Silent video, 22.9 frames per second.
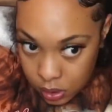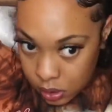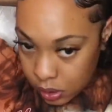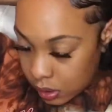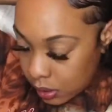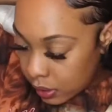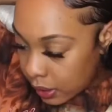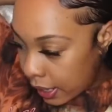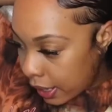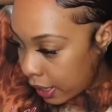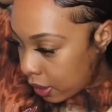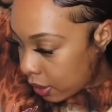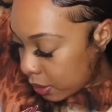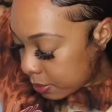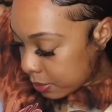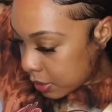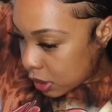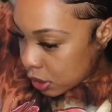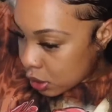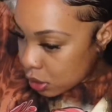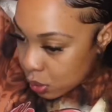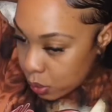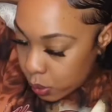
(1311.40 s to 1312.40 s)
now I'm
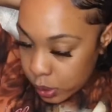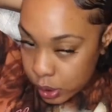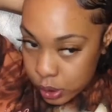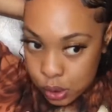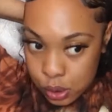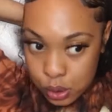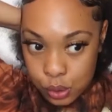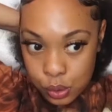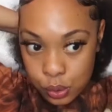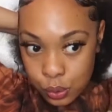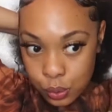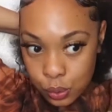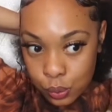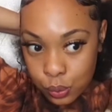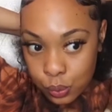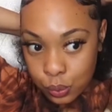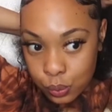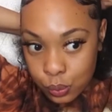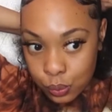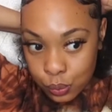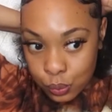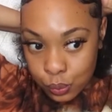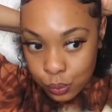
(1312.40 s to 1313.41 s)
just going
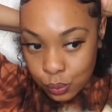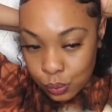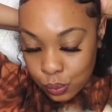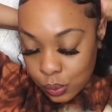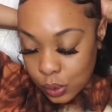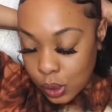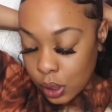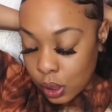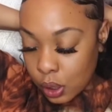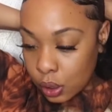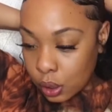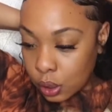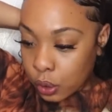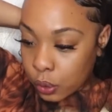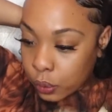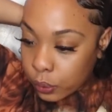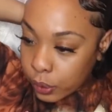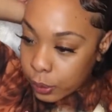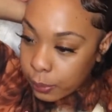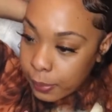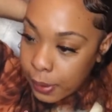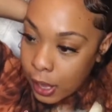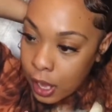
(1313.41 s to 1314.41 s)
to
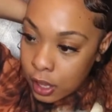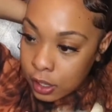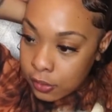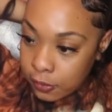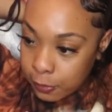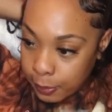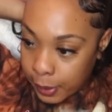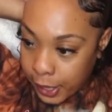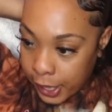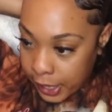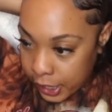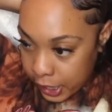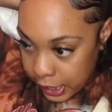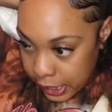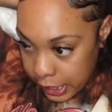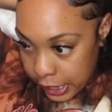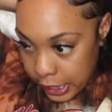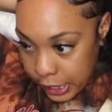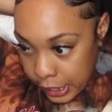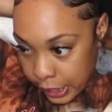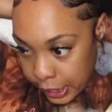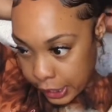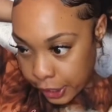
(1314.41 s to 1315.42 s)
grip all of my
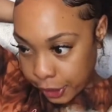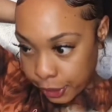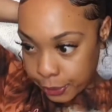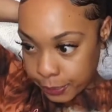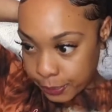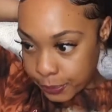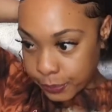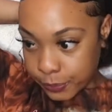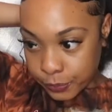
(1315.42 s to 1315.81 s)
hair